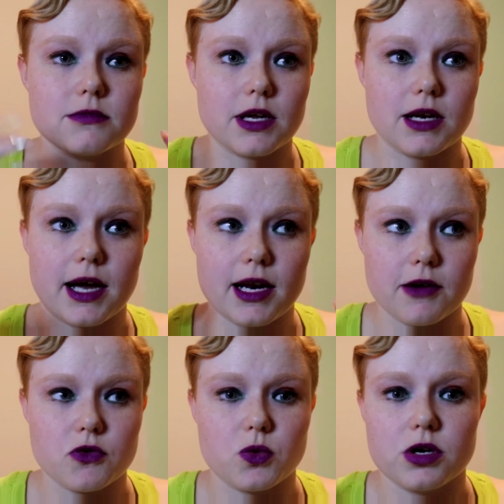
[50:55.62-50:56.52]
At night
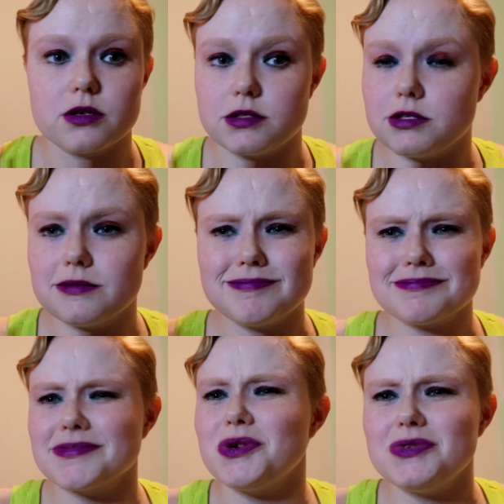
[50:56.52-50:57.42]
after work. Just
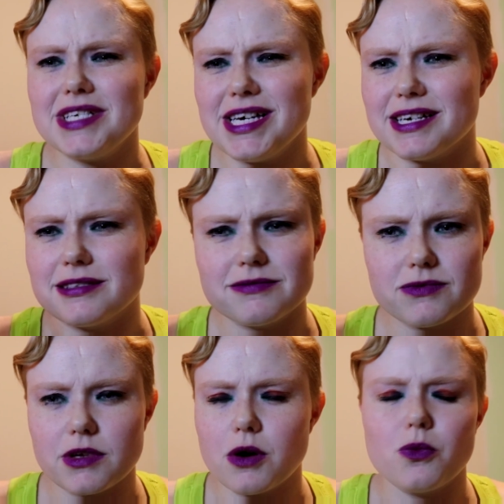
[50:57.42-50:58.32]
go see it.
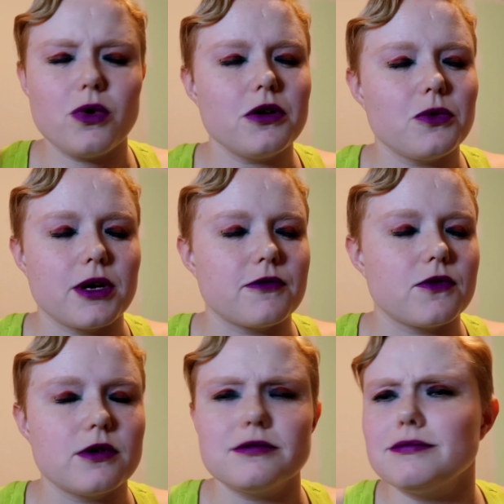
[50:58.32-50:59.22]
What are you waiting for?